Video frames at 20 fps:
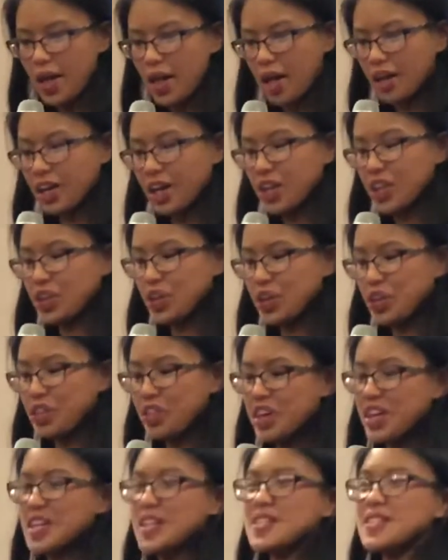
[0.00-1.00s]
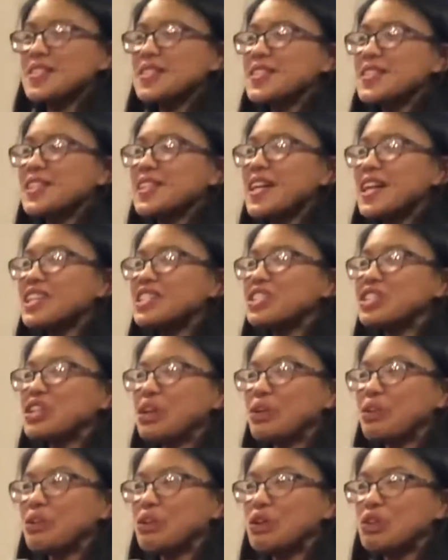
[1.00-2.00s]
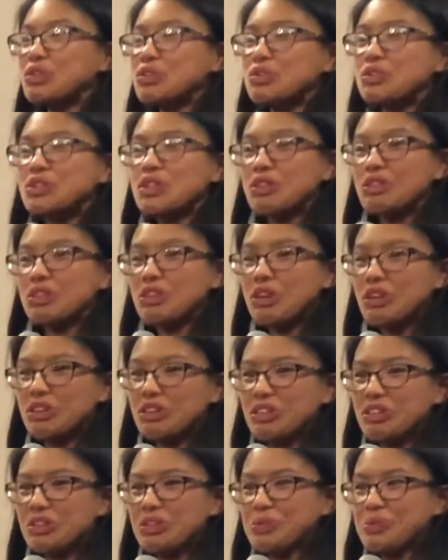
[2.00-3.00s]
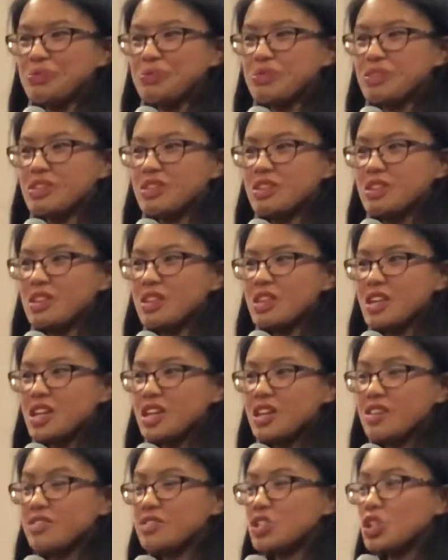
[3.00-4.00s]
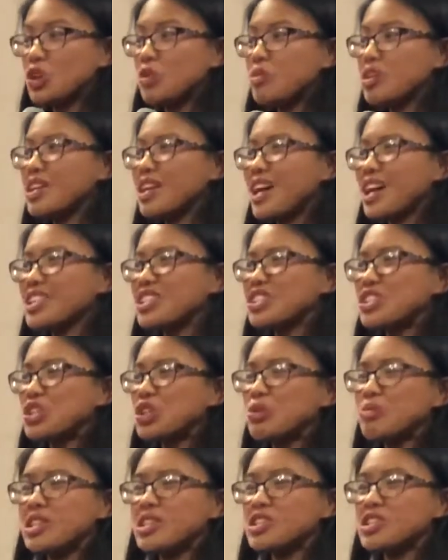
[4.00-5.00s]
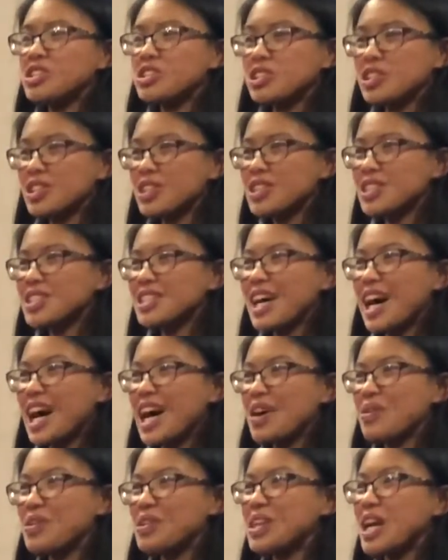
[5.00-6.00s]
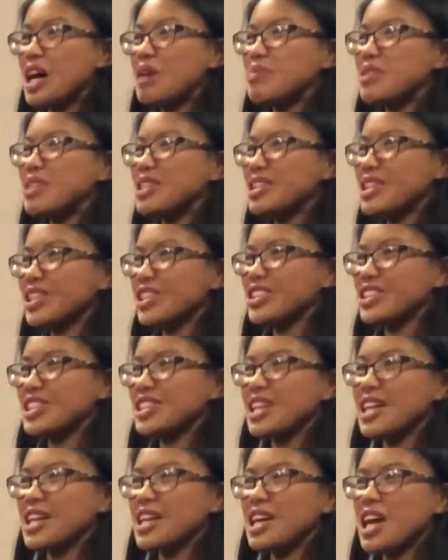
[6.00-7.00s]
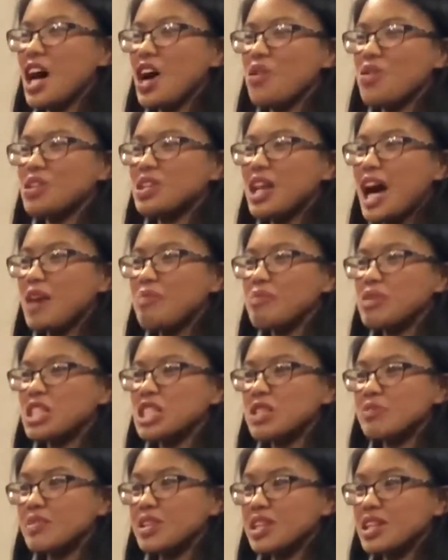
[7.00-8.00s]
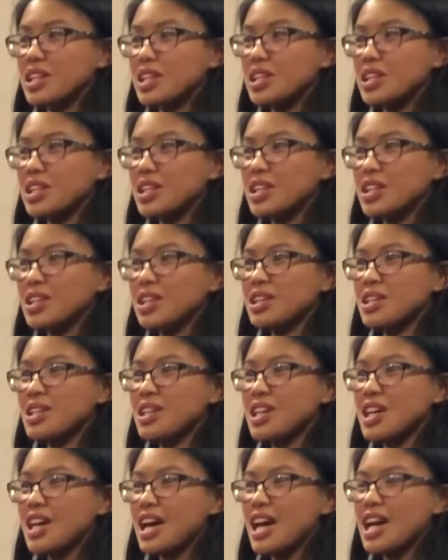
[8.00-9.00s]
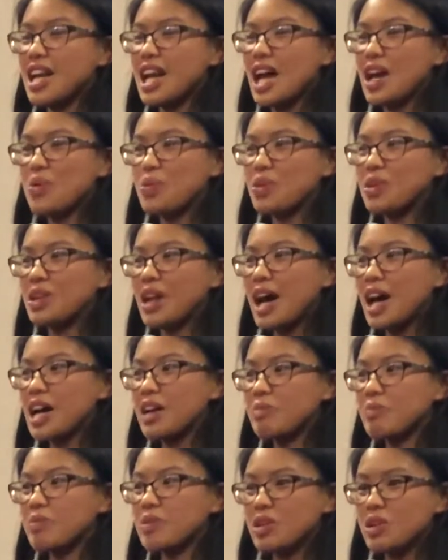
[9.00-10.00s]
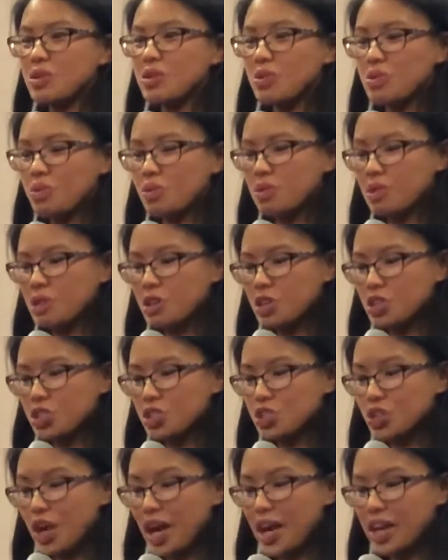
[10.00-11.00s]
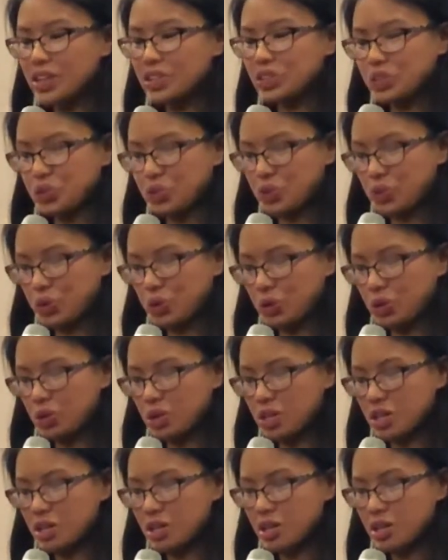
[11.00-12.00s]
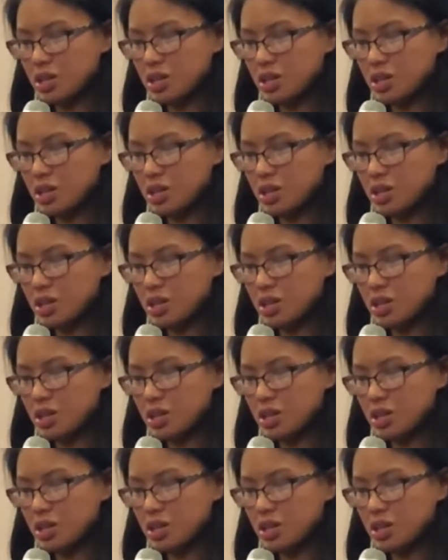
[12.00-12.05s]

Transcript: Another thing is to get to know those who don't know you. If nobody got to know me in church, I would not be here today. I would not be speaking here, and I would not be trying to